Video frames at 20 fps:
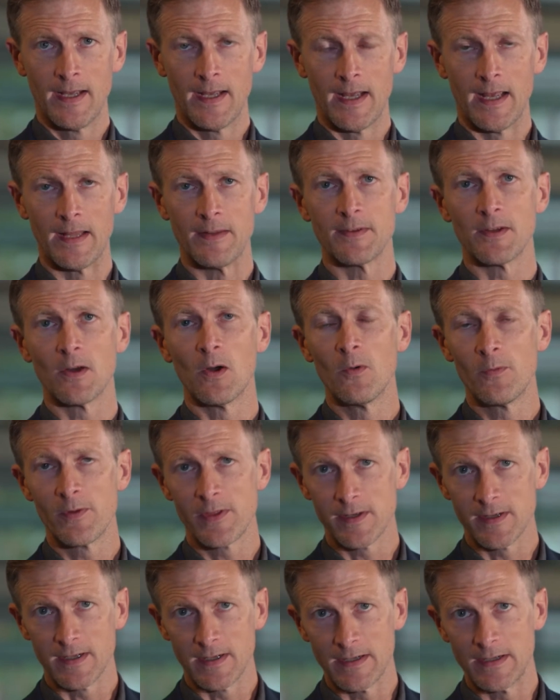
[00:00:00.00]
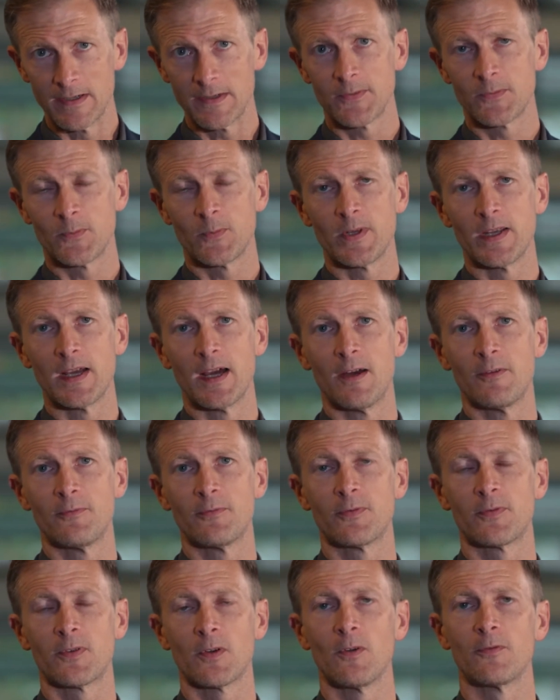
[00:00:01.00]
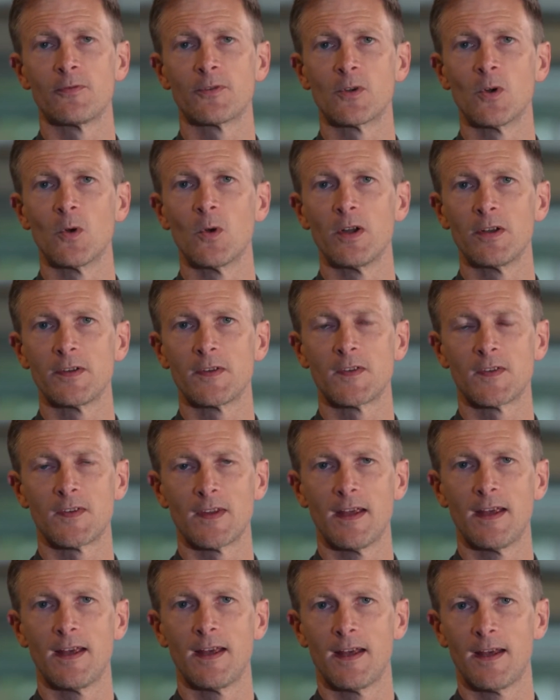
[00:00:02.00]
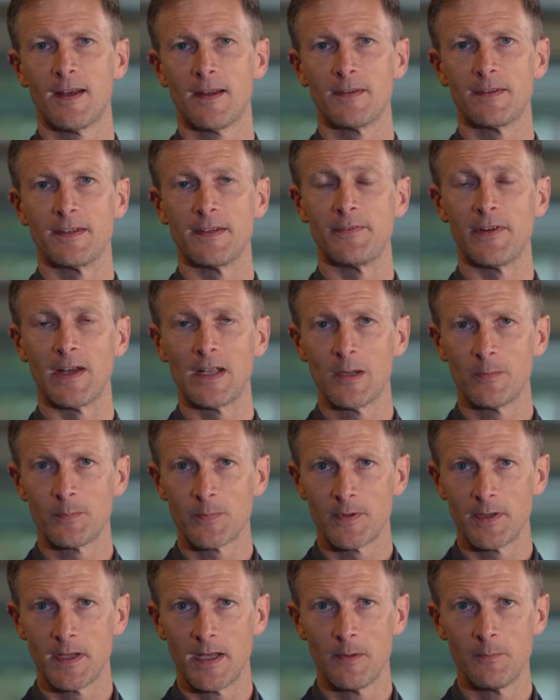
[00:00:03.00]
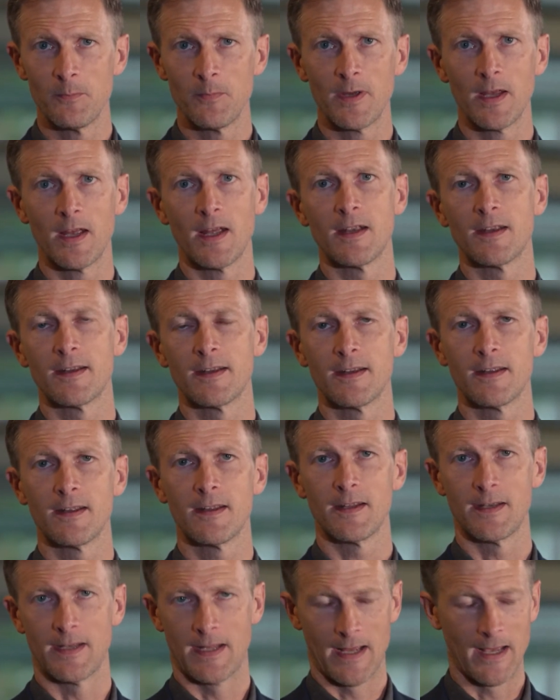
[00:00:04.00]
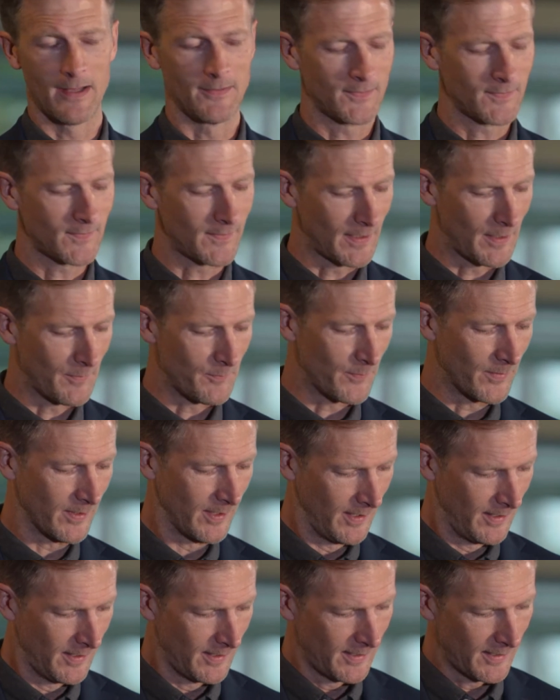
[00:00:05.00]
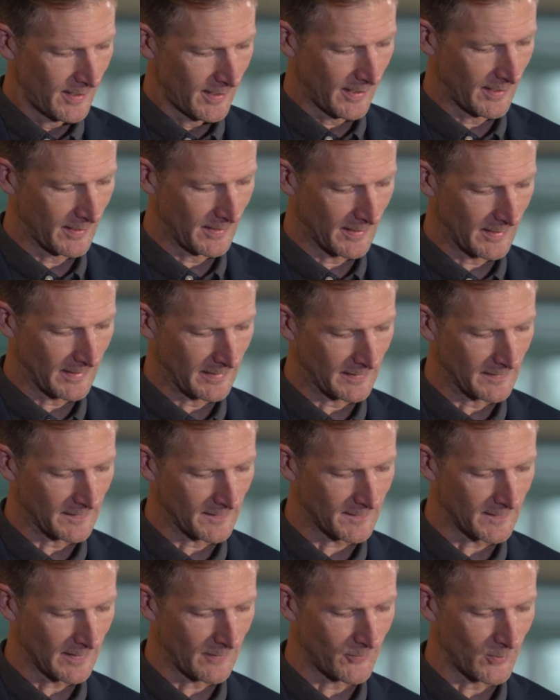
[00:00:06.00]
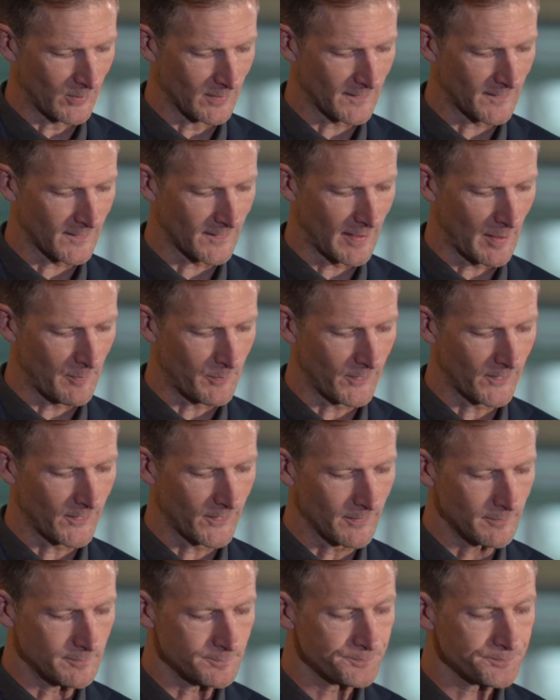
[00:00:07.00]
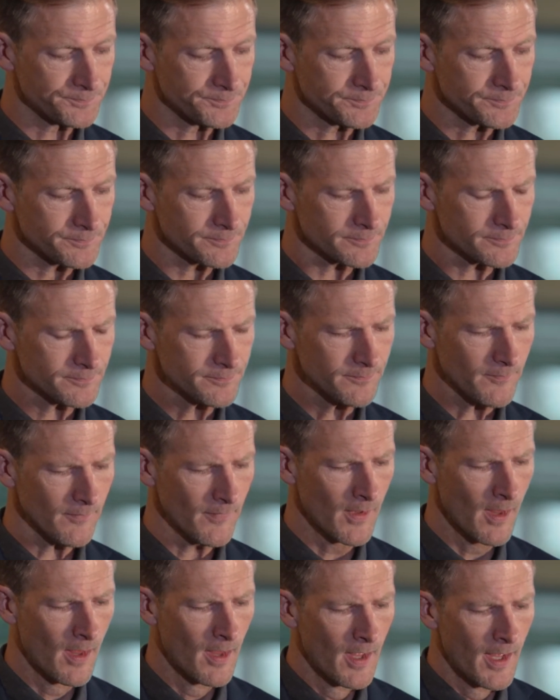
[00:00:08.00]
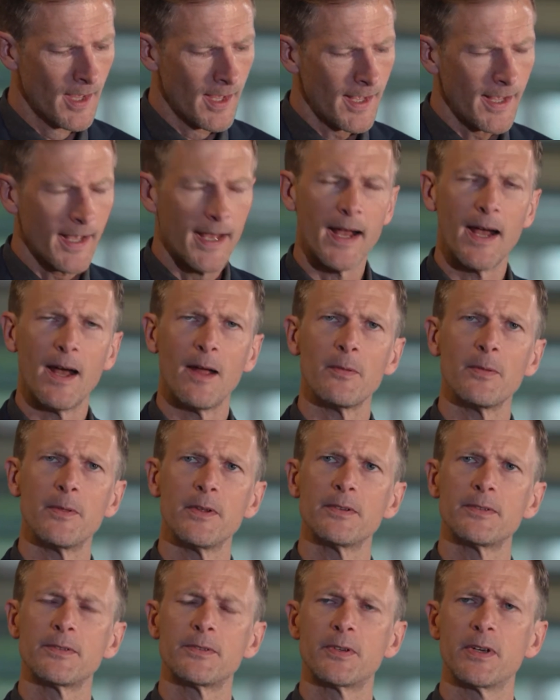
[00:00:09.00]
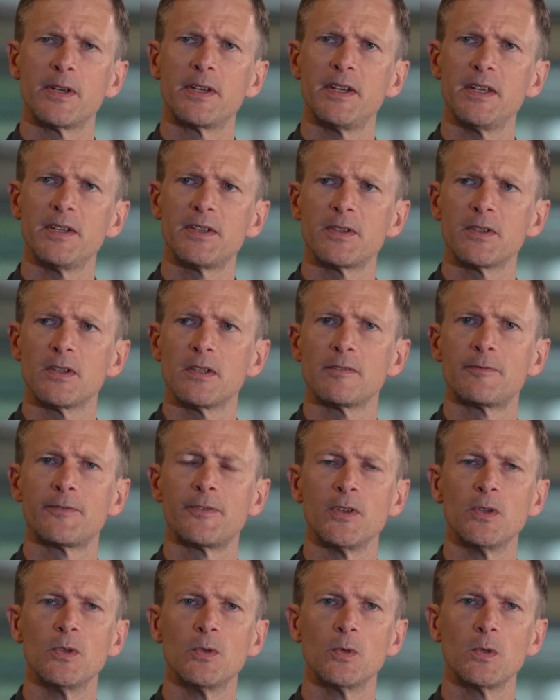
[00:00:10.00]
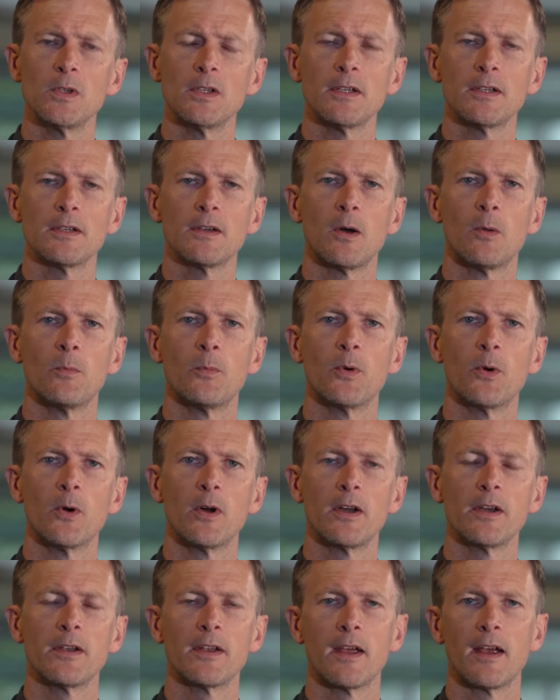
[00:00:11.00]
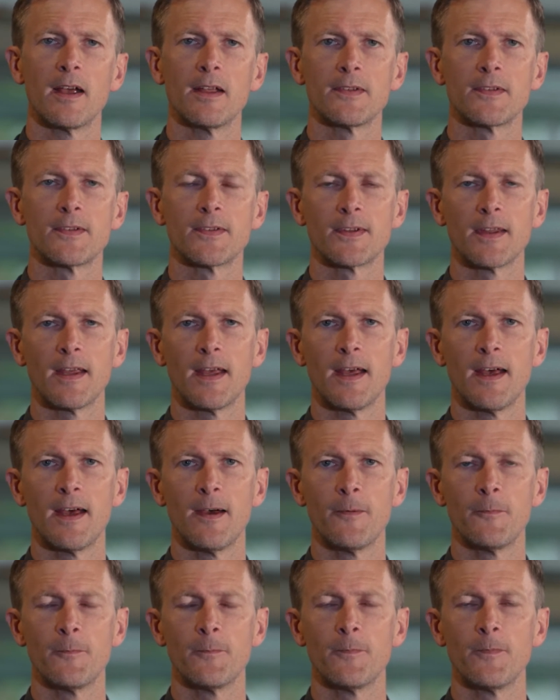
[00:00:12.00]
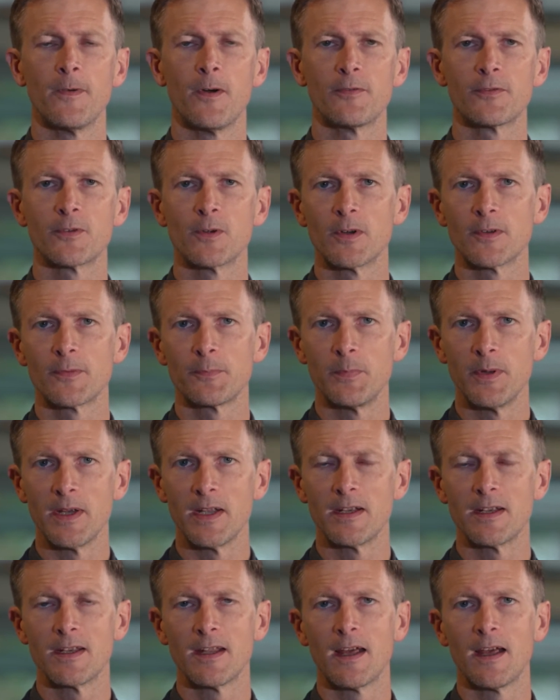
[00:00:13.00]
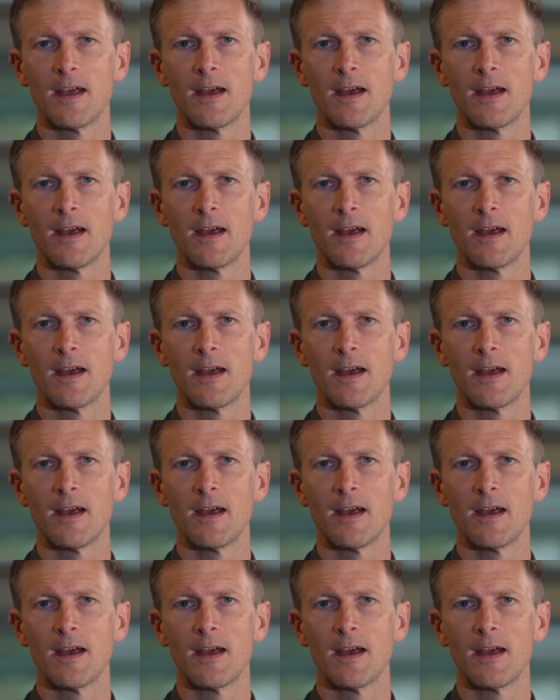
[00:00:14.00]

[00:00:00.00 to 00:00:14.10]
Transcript: And over the years, we have, of course, developed them and enhanced them in several steps. The traditional fuel on board has, of course, been